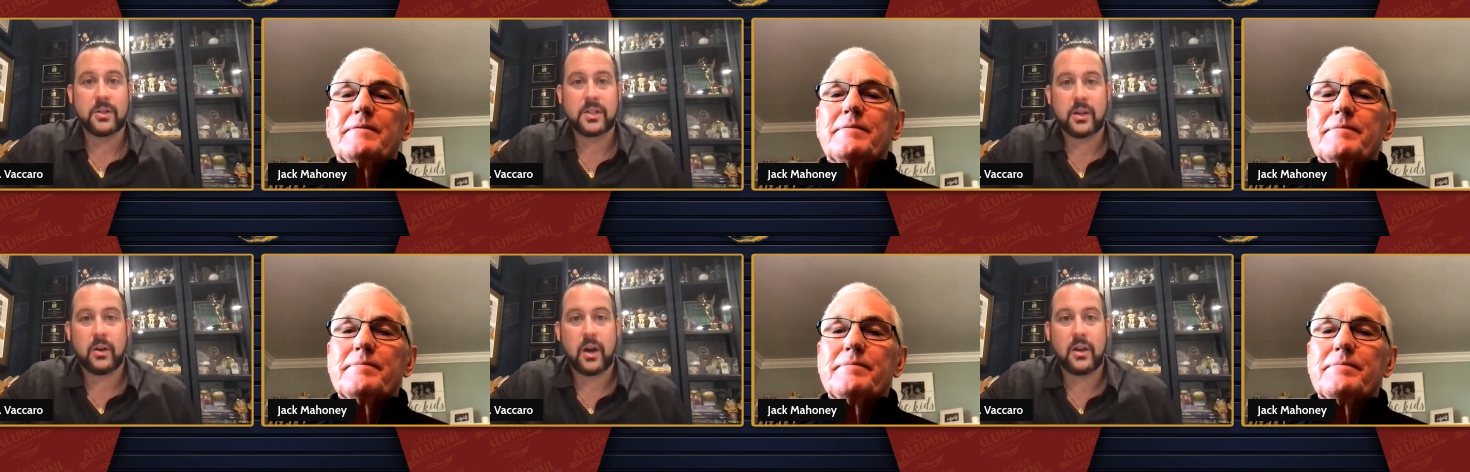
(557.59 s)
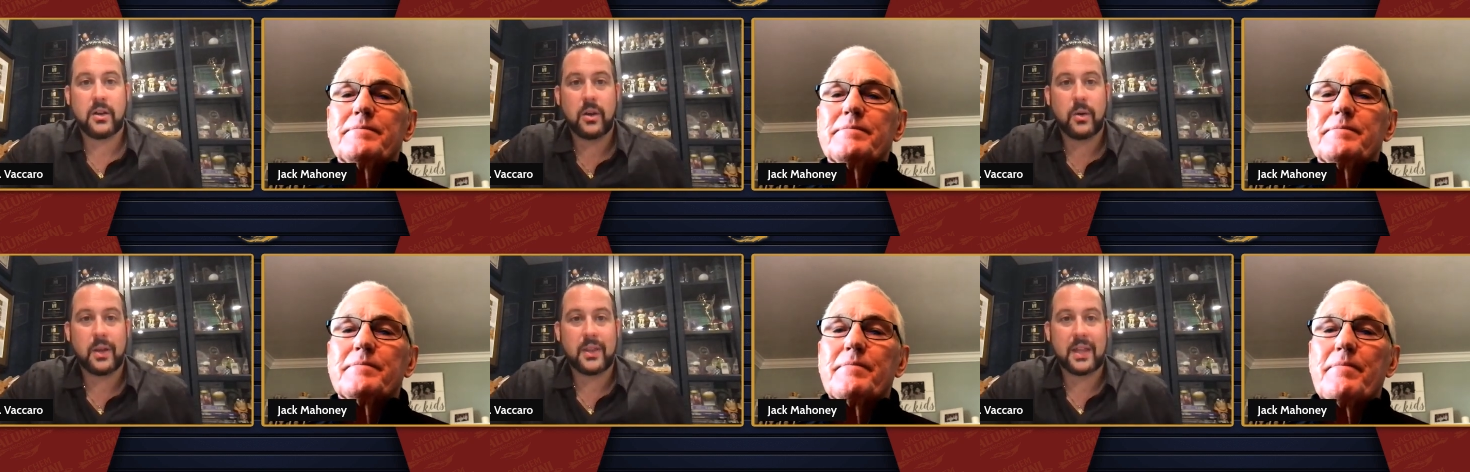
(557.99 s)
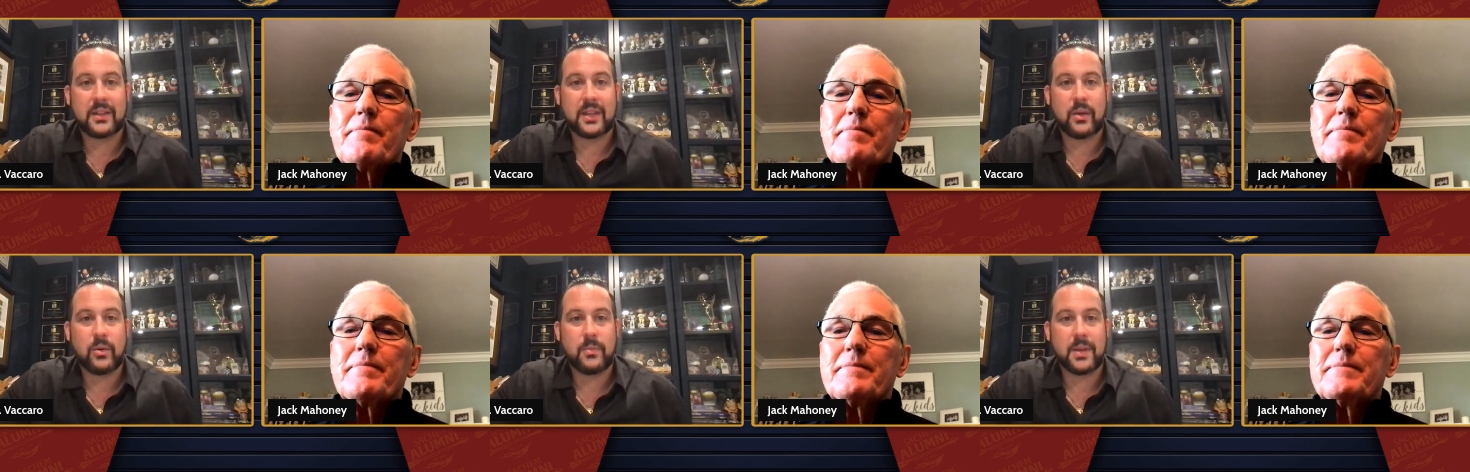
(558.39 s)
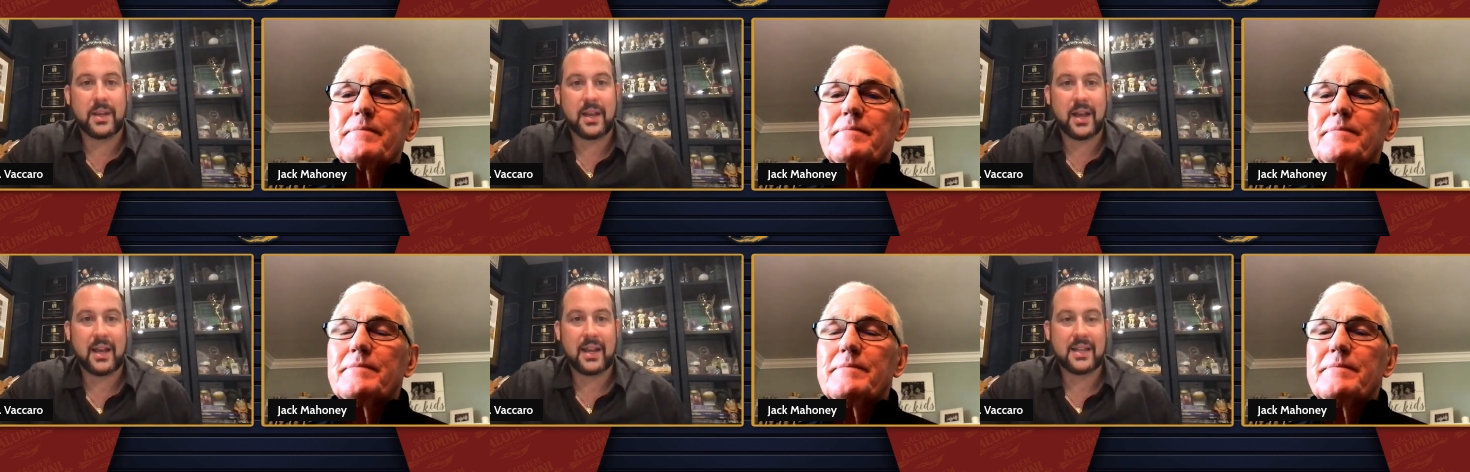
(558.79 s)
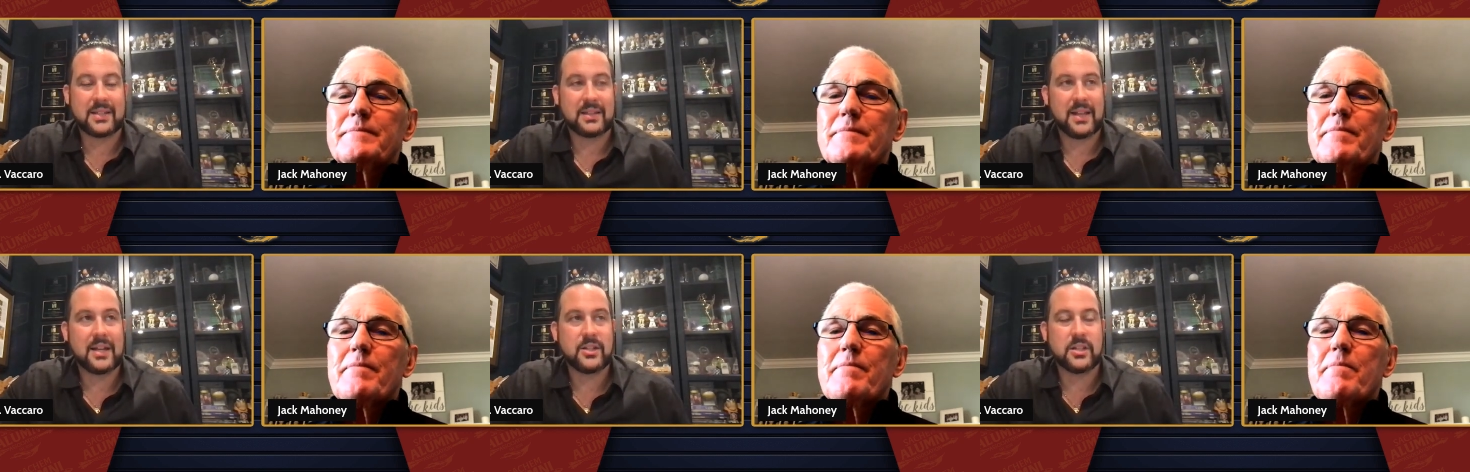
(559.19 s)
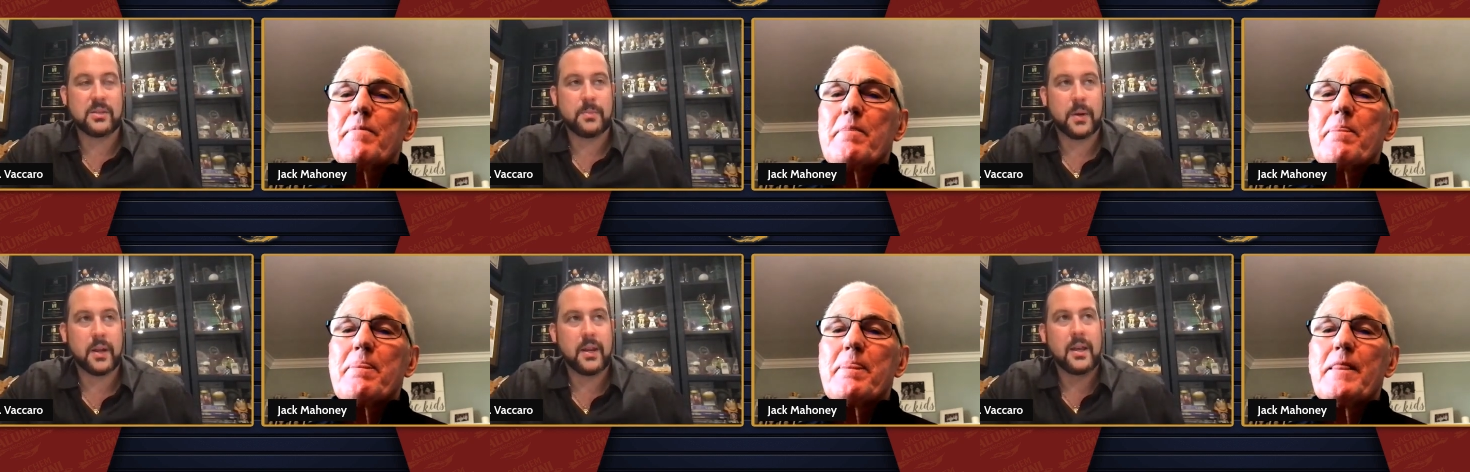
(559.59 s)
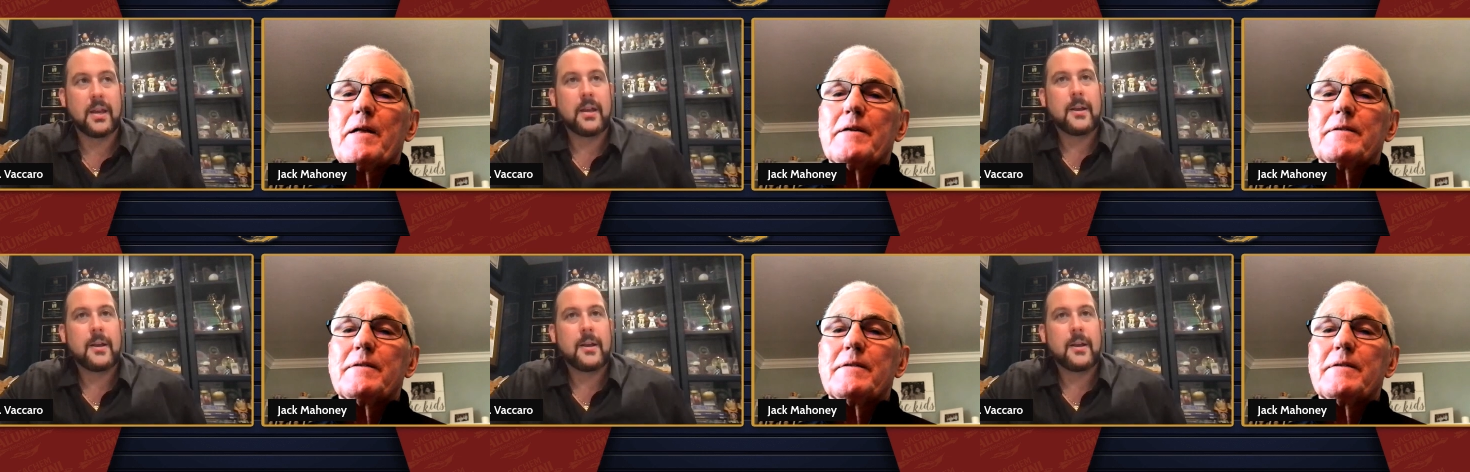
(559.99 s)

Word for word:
Speaker 1: you know, unknowing that they would be, I guess, legends. But